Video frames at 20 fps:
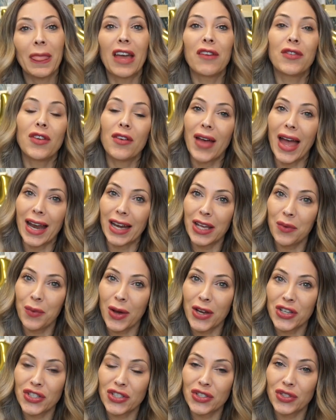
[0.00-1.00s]
If you have any
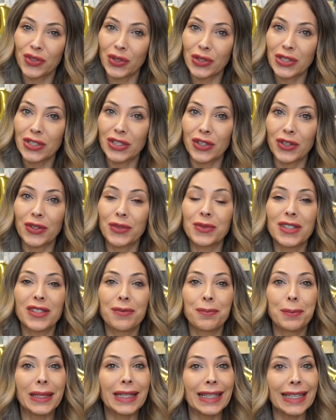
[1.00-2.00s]
questions or concerns,
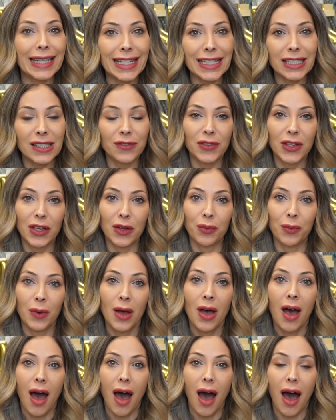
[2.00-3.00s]
please feel
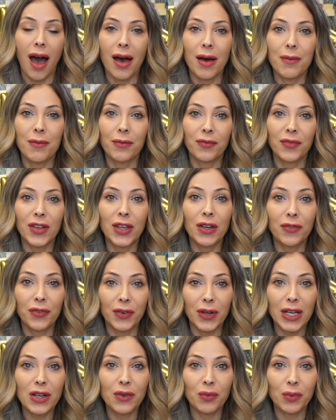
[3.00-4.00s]

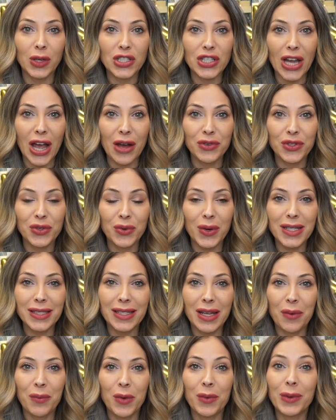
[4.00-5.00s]
free to reach out to
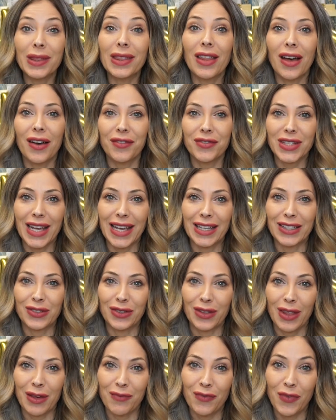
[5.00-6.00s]
us, and we would love to
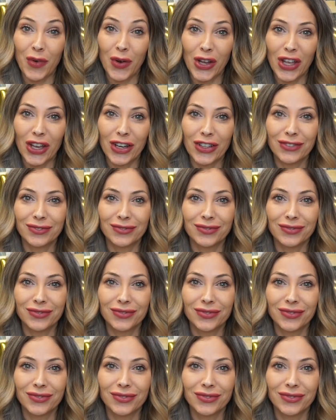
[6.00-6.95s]
answer them for you.